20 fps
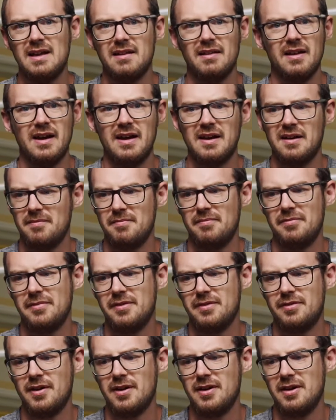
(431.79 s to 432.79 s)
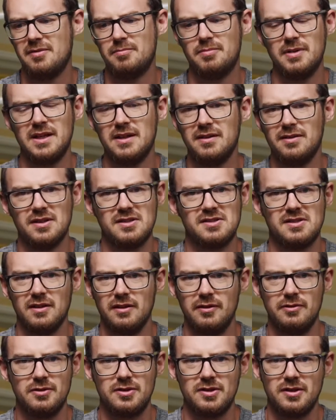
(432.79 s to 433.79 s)
like, that'd be the
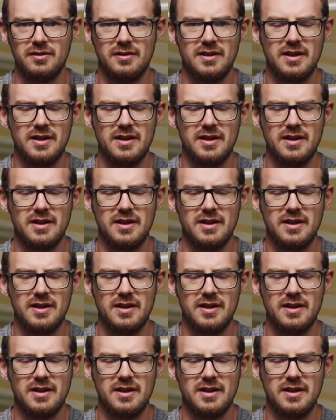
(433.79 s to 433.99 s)
solution.